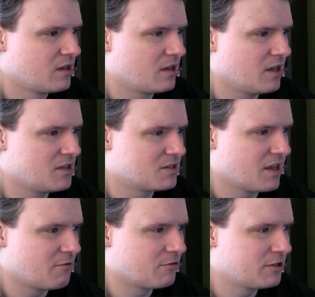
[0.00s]
is
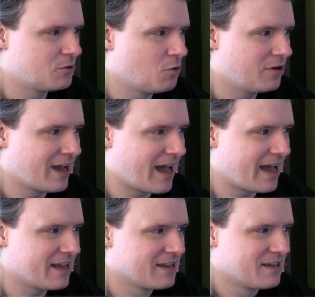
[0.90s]
a really cool
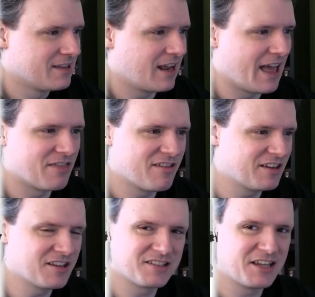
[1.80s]
guy that I
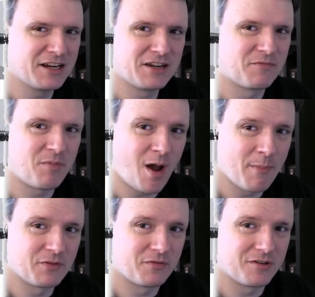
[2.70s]
think doesn't get enough
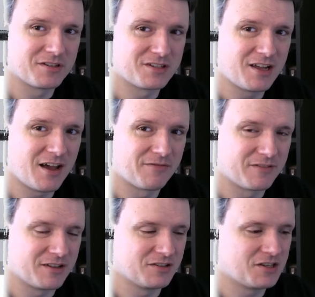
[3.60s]
props for his stuff,
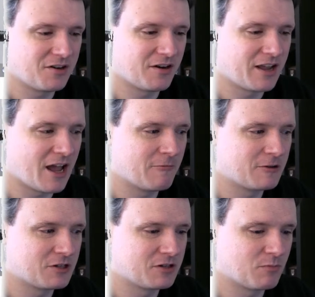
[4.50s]
considering how
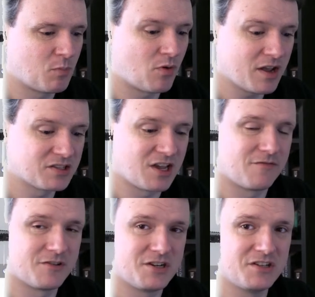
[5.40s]
much press
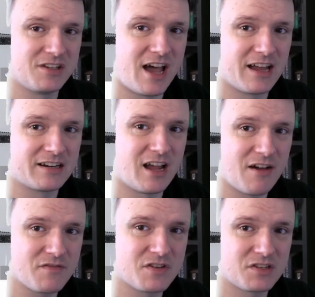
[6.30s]
coverage he's gotten.
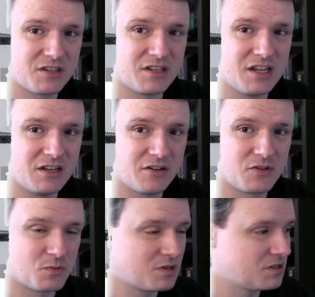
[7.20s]
Obviously, he
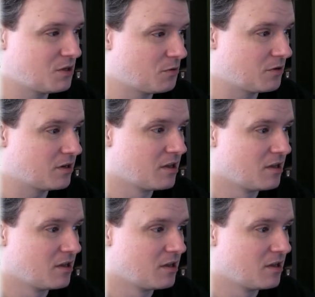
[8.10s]
knows what he's doing.